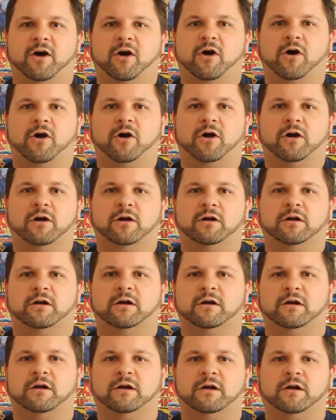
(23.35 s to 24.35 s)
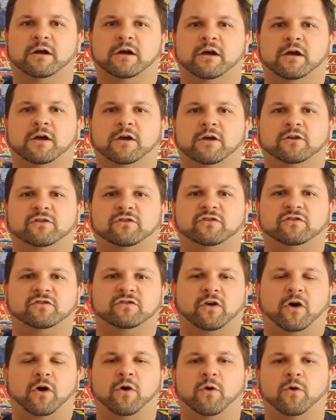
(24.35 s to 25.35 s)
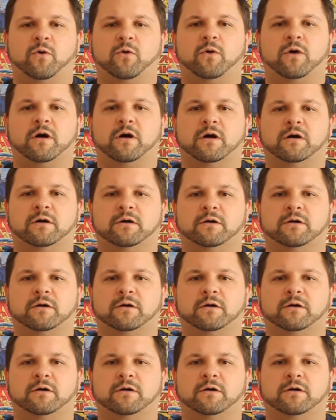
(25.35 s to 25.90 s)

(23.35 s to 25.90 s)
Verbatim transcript: are so